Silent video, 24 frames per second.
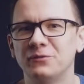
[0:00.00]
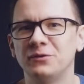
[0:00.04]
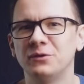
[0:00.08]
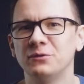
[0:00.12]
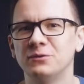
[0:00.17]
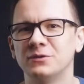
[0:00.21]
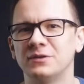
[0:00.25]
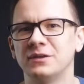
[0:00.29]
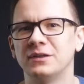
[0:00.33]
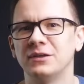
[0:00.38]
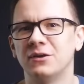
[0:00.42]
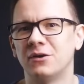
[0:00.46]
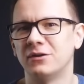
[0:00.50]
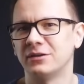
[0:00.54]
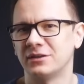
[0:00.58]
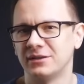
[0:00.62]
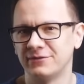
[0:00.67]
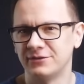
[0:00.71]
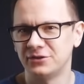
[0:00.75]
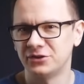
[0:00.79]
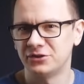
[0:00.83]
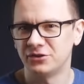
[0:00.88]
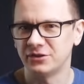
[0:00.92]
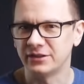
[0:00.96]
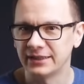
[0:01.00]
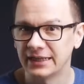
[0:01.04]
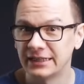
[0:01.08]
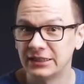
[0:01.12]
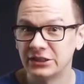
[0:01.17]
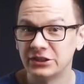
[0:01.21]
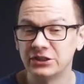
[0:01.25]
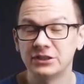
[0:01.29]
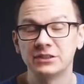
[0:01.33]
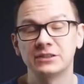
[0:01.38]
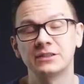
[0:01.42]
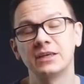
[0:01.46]
a lot of videos for
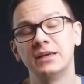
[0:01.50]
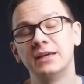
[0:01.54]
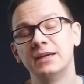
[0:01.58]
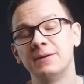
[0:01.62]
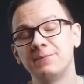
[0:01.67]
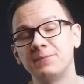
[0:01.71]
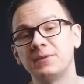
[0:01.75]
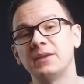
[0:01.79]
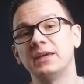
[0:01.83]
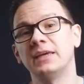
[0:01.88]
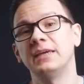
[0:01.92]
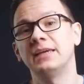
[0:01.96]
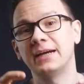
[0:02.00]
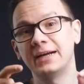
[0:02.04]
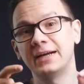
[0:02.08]
you, even short